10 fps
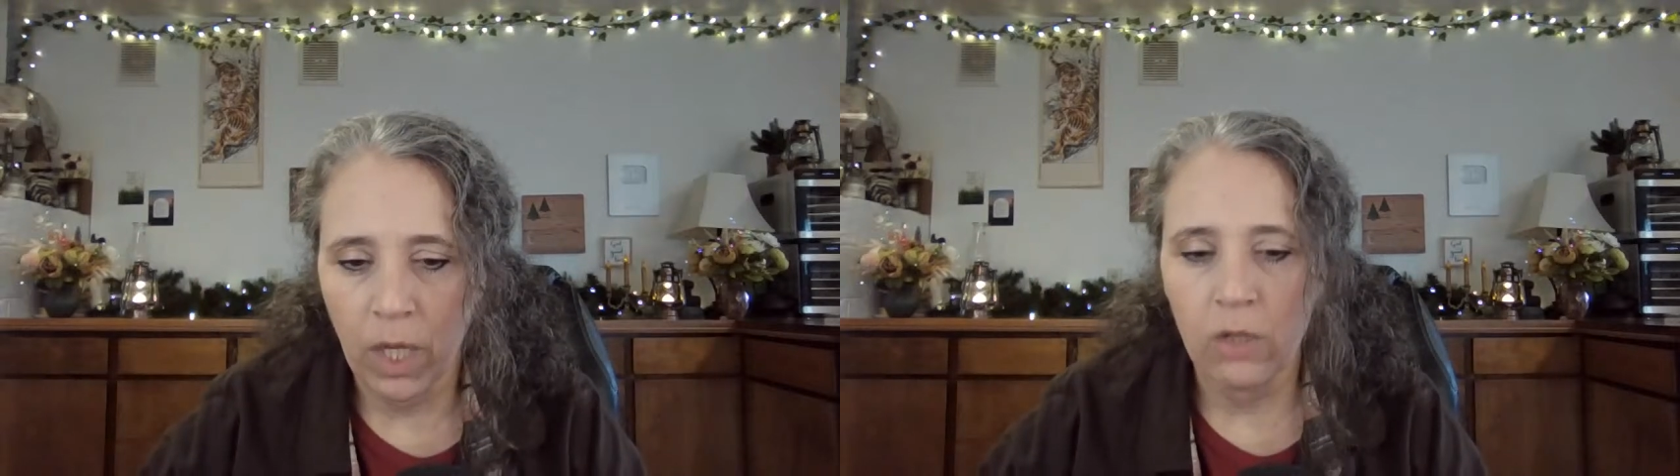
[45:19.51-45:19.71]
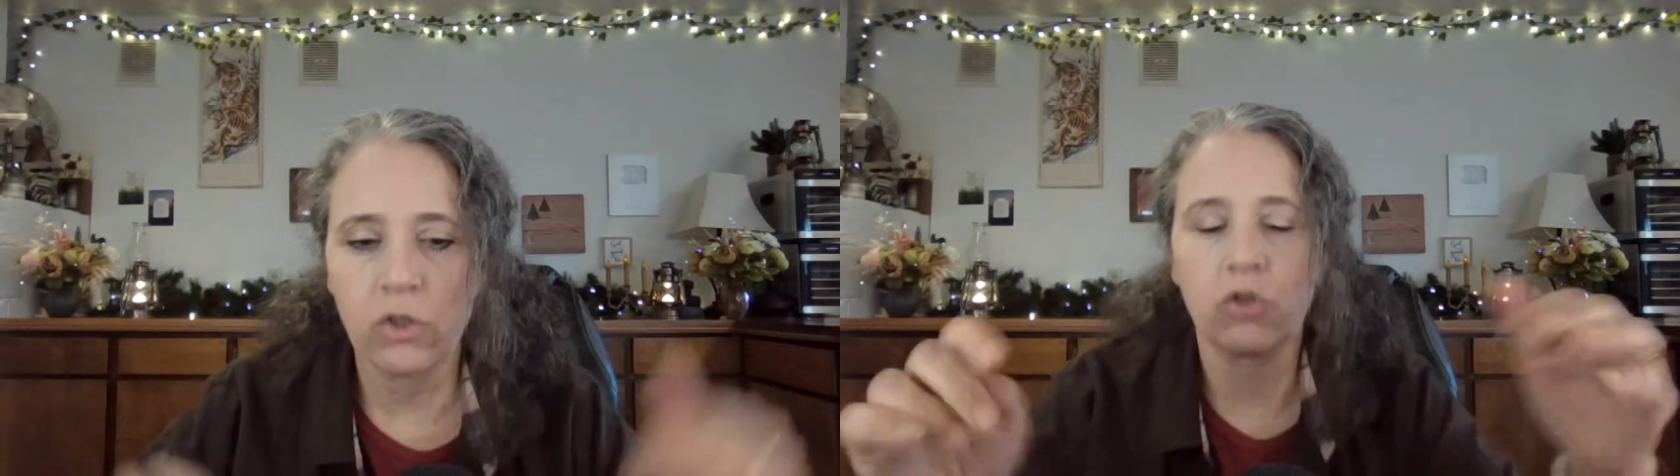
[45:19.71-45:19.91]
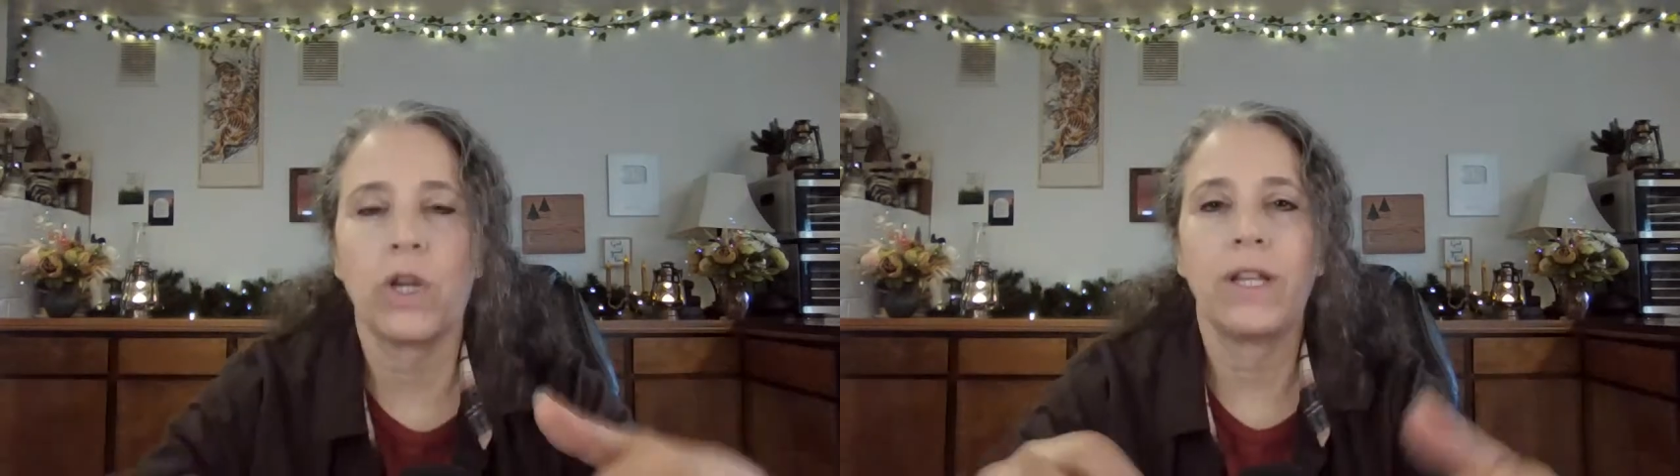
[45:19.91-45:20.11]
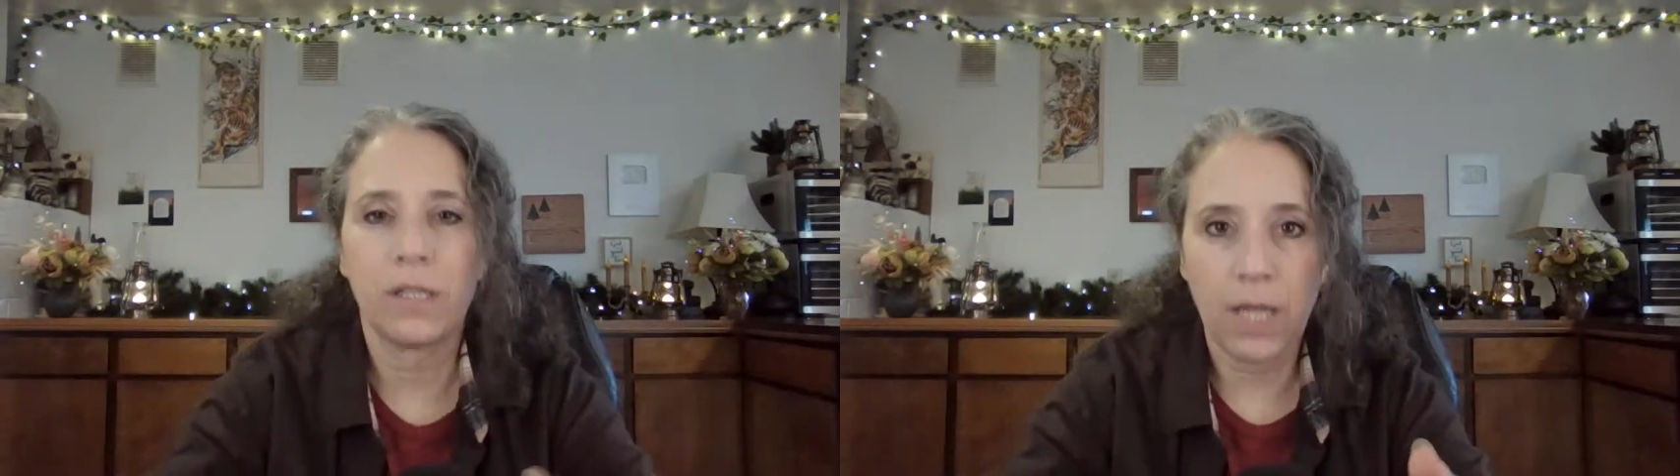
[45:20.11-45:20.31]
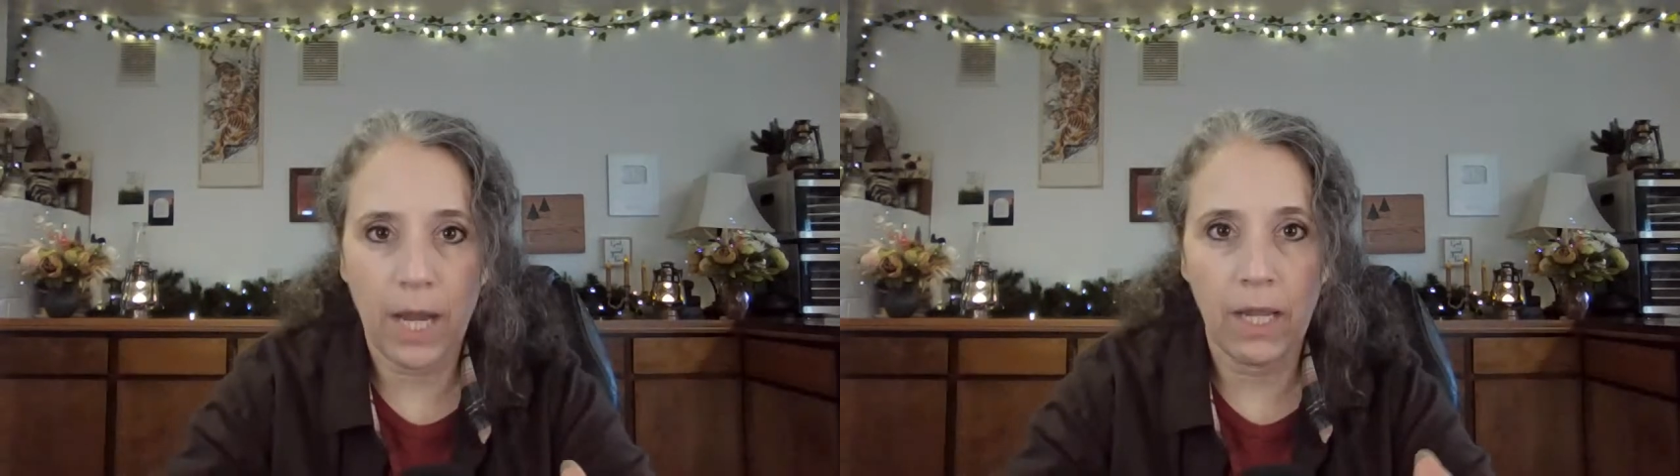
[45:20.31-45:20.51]
just trying to
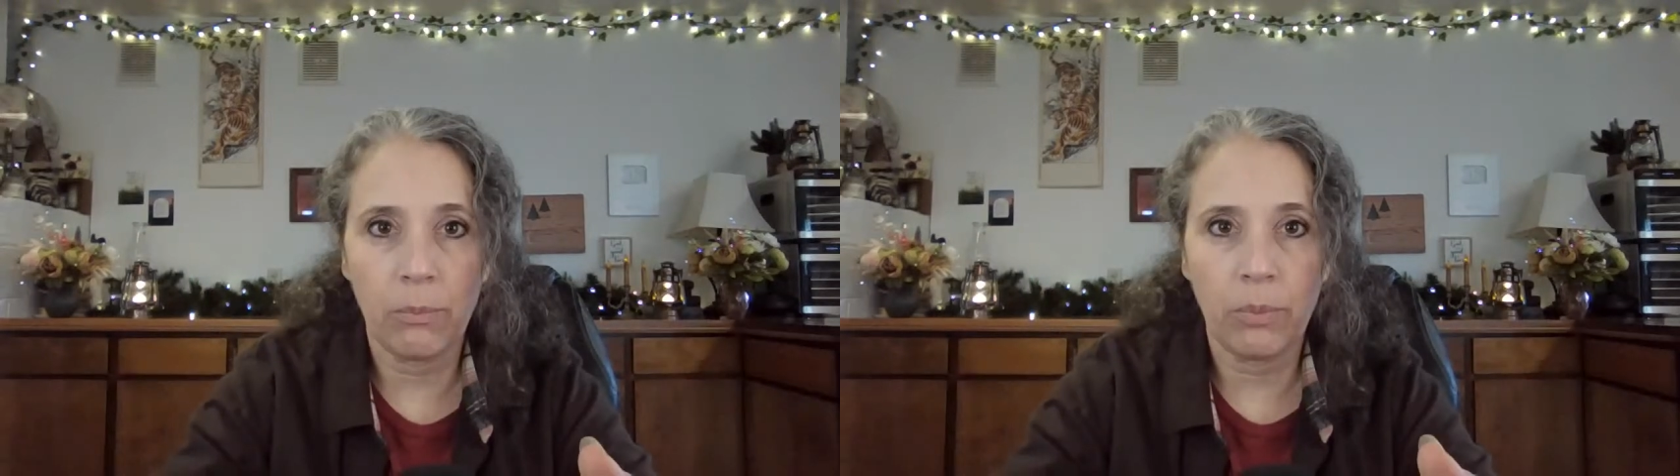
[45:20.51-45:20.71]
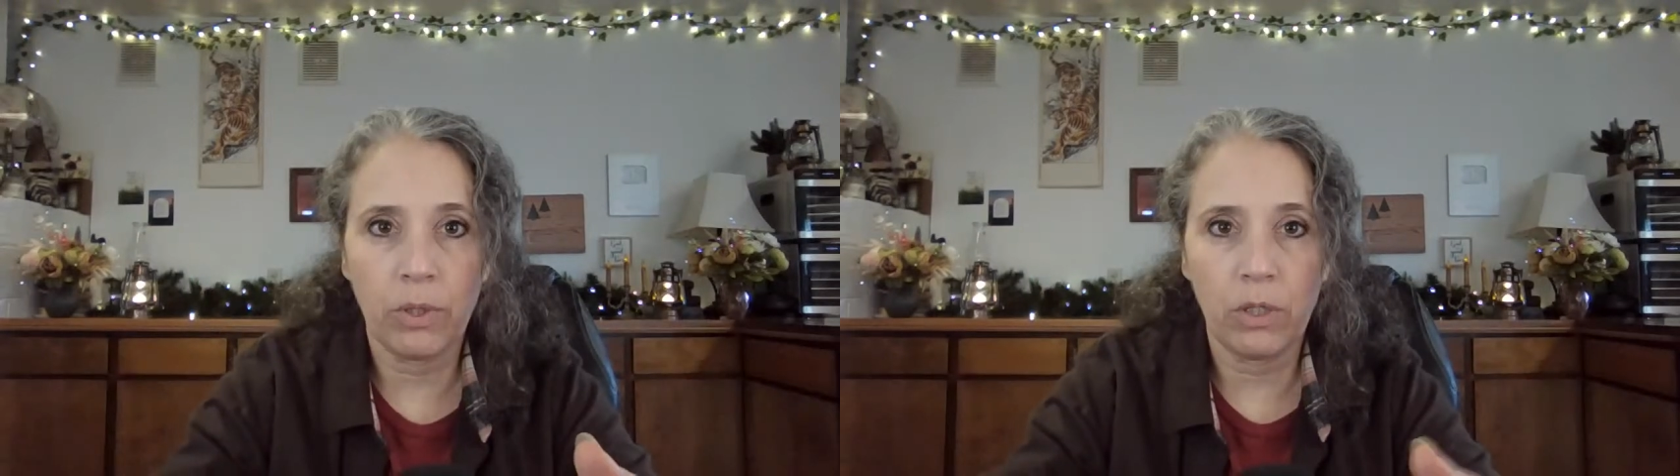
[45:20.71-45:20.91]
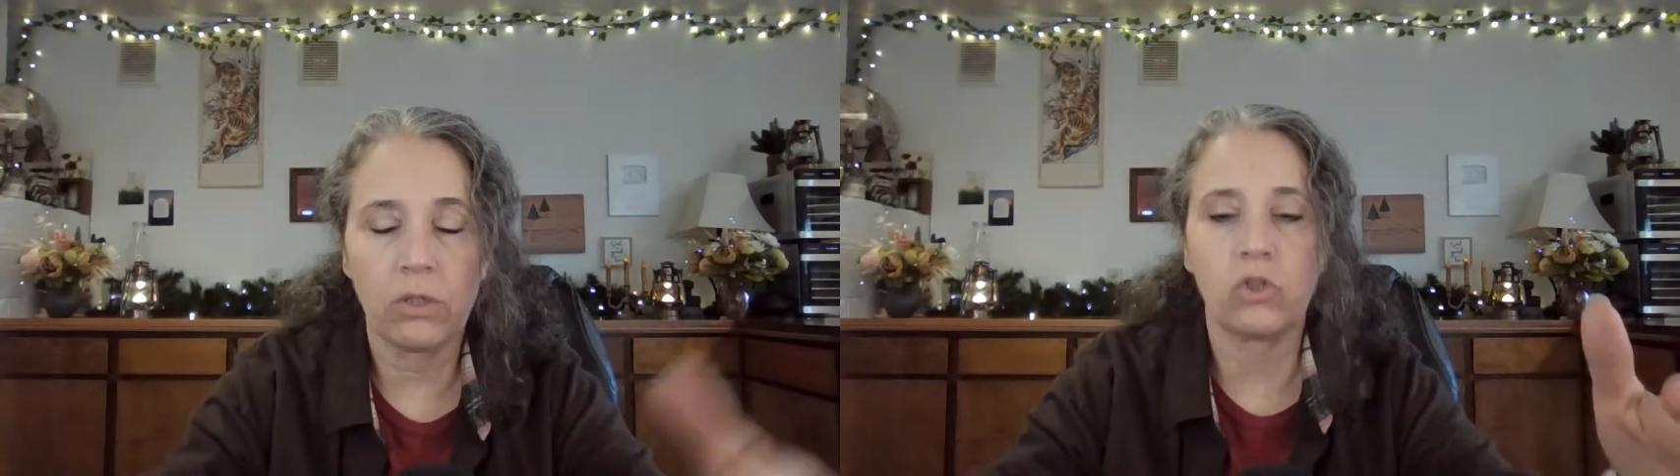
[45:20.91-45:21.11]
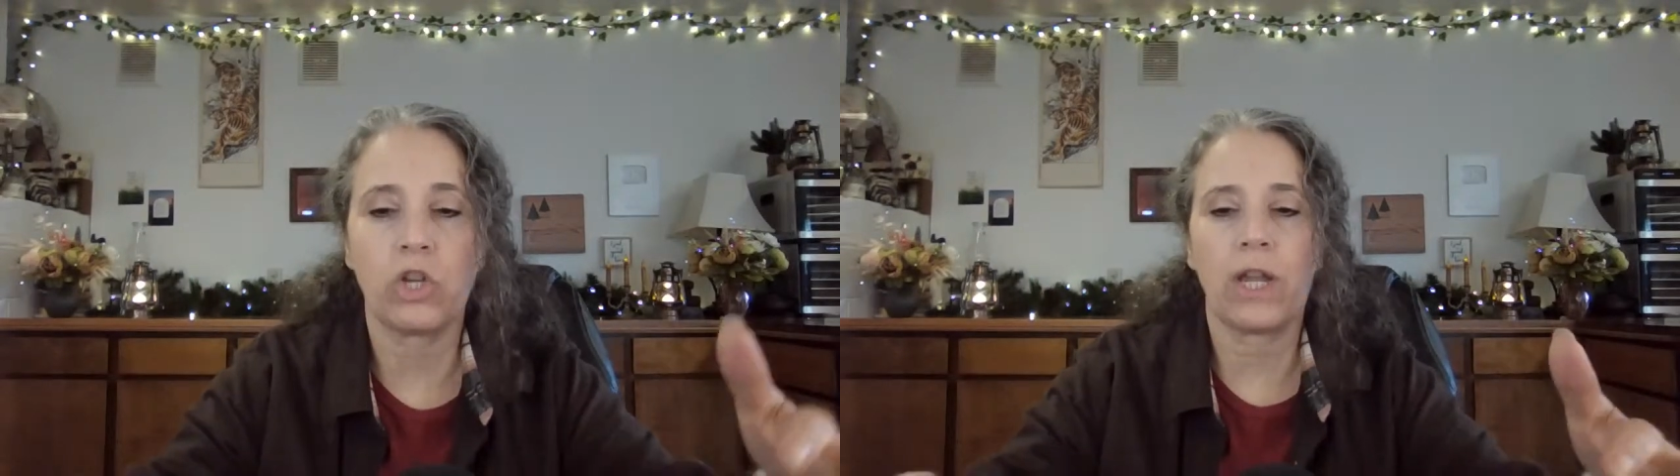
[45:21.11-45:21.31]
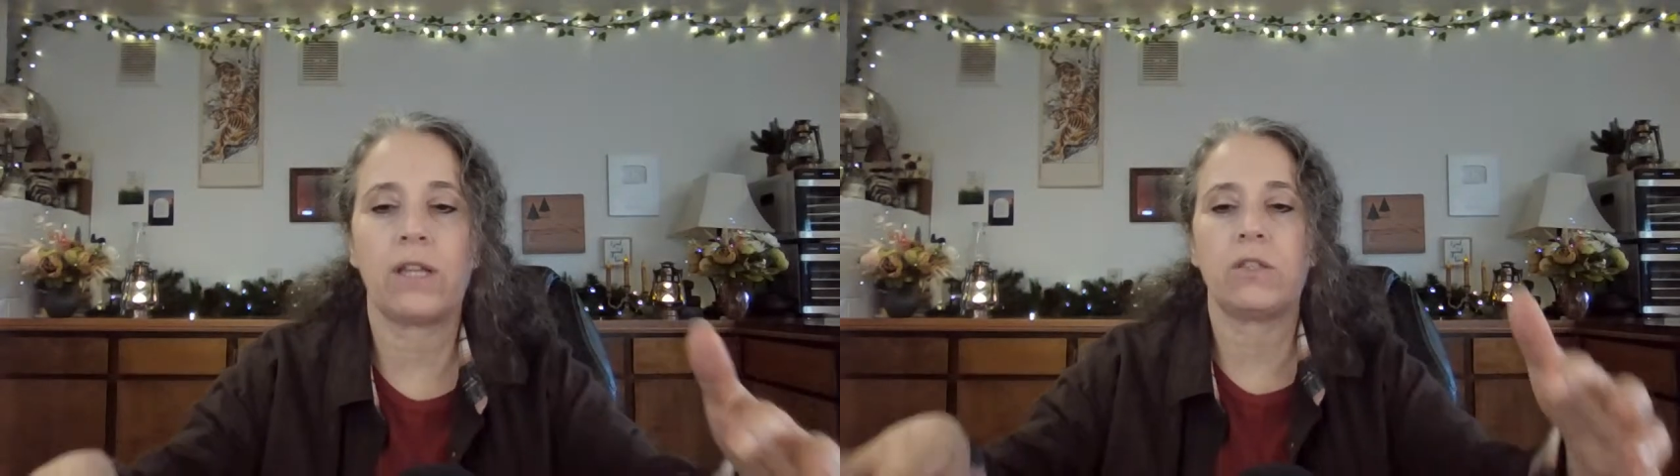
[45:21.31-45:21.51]
type into
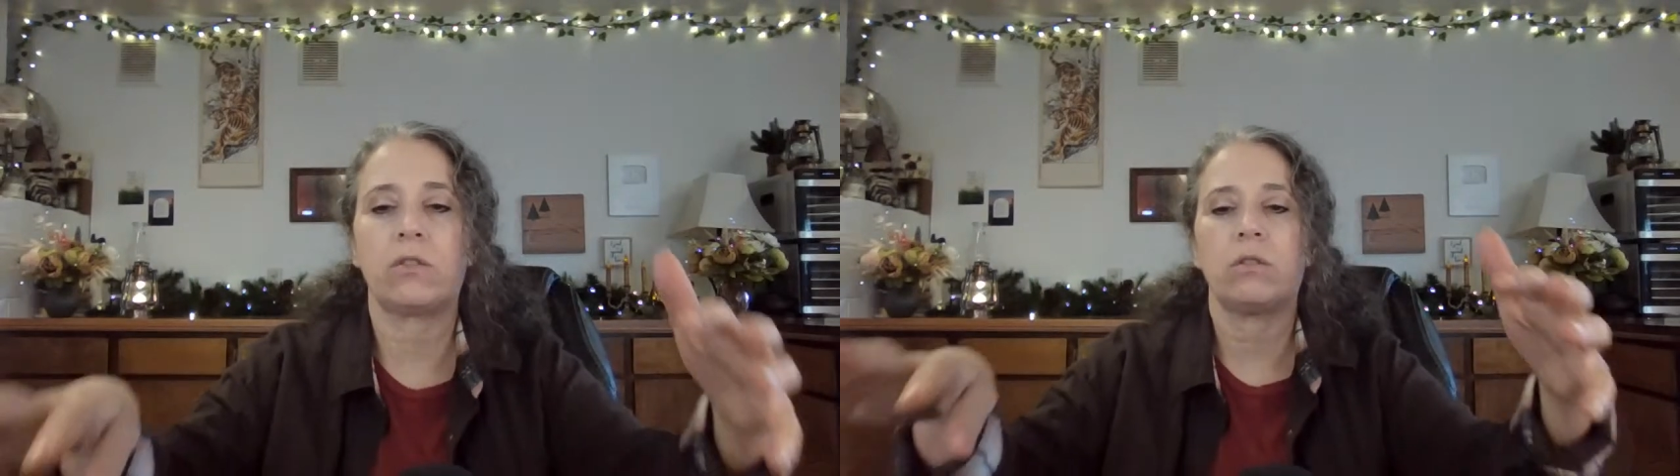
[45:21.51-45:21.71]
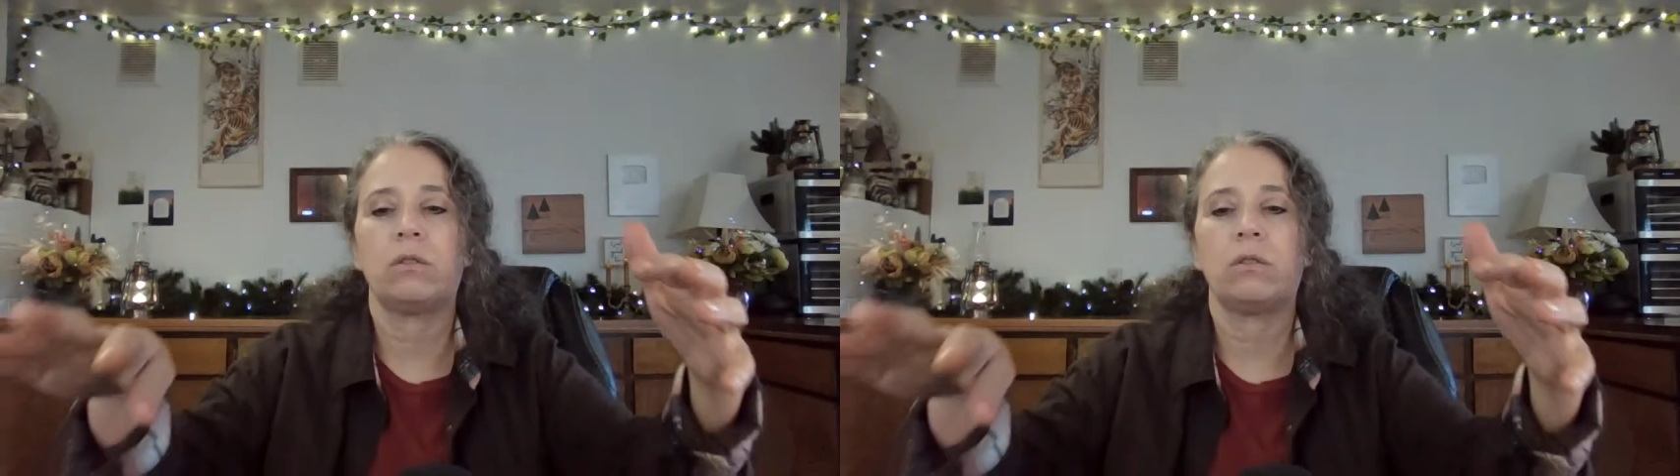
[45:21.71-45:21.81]
chats